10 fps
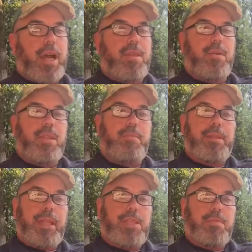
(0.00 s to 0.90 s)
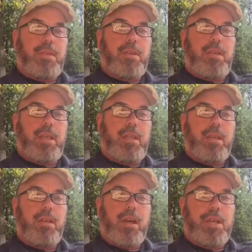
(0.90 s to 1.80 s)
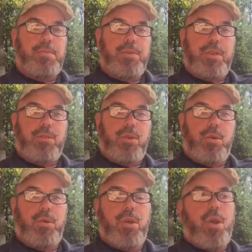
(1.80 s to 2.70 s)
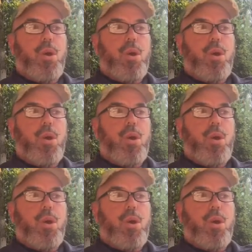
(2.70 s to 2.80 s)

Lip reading: either in the placement in the Gospels as a whole